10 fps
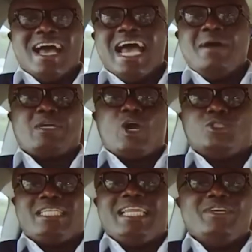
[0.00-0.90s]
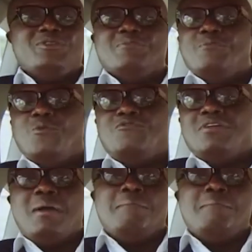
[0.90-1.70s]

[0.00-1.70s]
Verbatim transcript: I am constantly on the move.